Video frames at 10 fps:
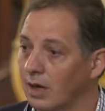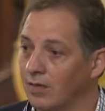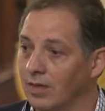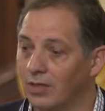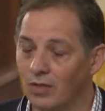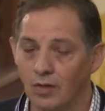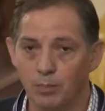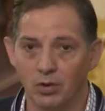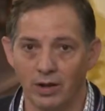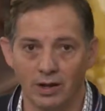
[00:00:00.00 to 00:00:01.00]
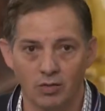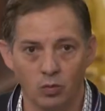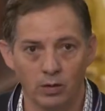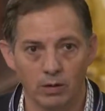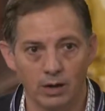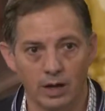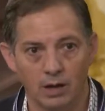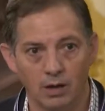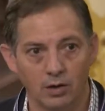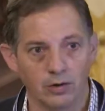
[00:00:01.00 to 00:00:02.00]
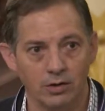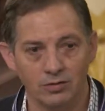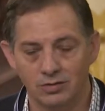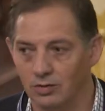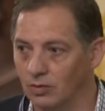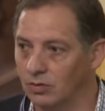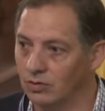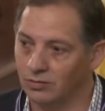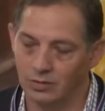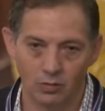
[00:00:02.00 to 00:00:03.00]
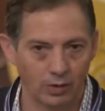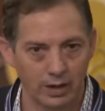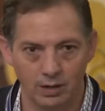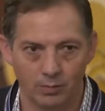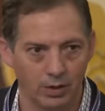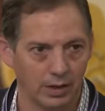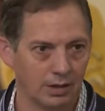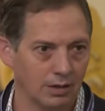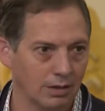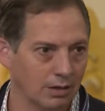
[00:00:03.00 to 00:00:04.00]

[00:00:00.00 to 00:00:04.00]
This is a place where at 102 you're still riding a bike.